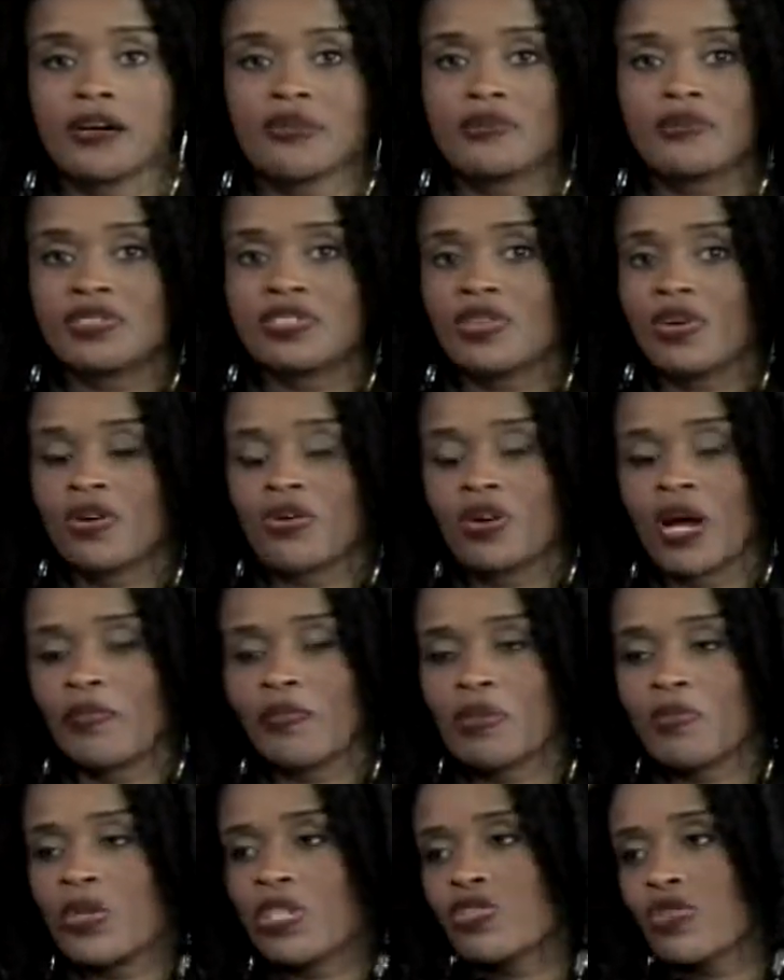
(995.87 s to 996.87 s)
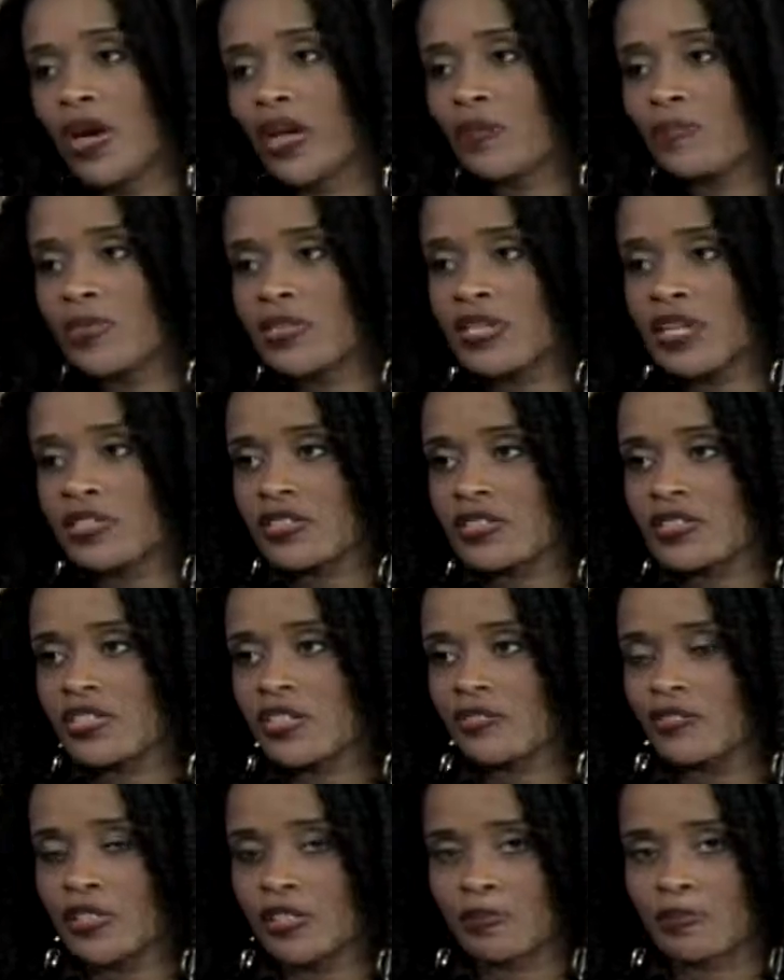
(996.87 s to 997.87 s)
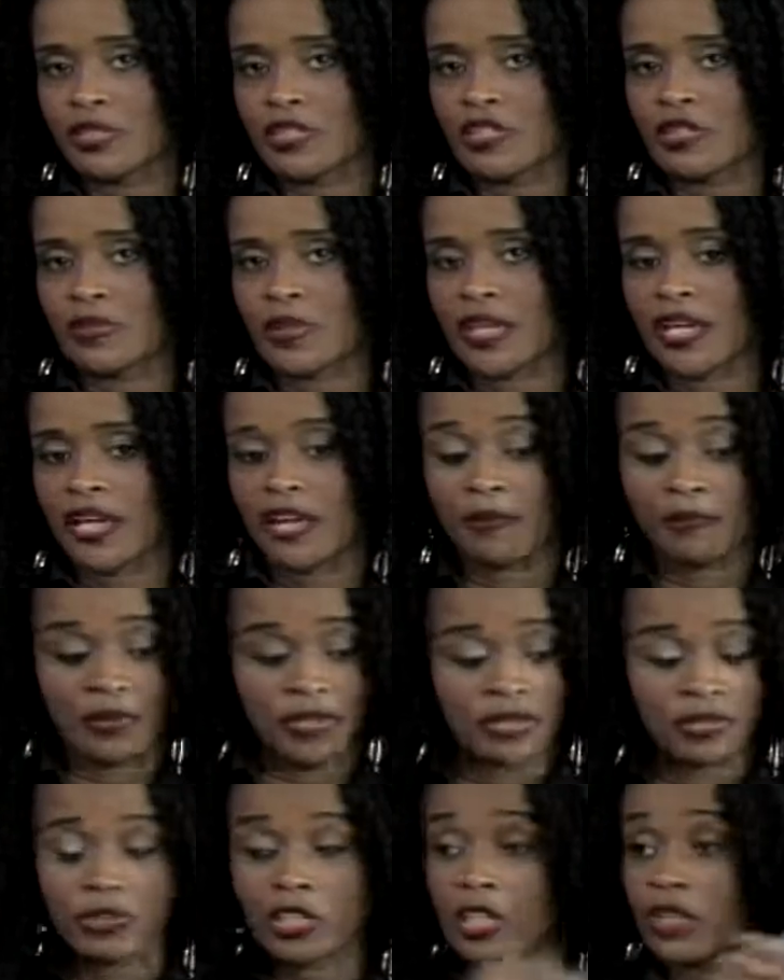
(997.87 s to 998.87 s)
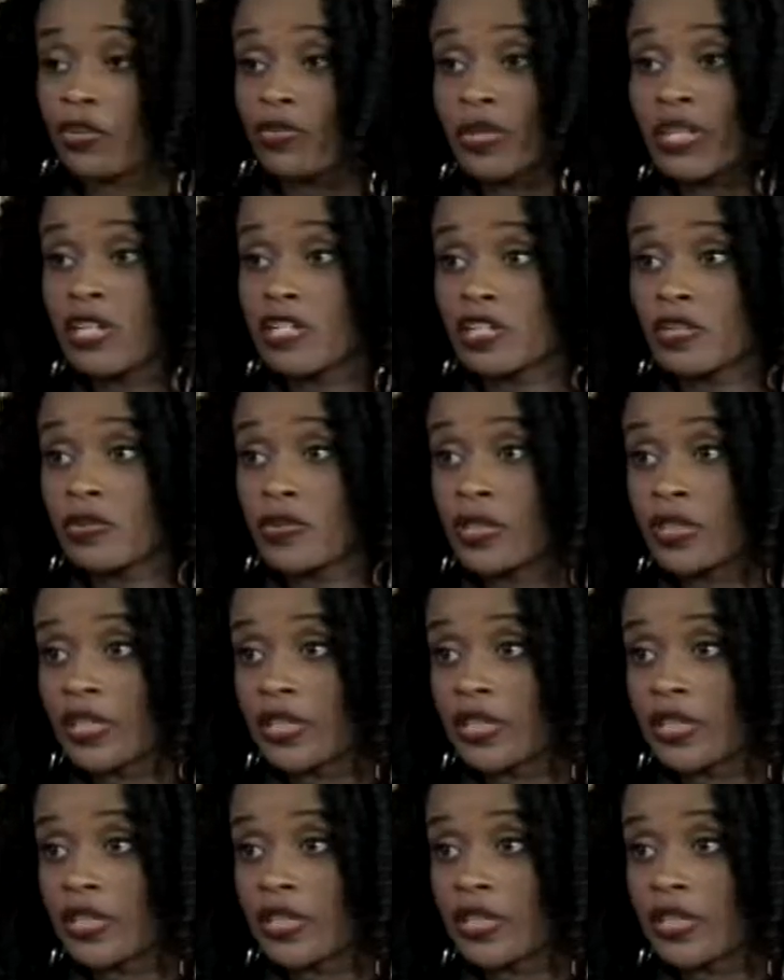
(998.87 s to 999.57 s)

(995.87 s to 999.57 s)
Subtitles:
So, I mean, we try to protect ourselves as much as we can, but the ingredients are on the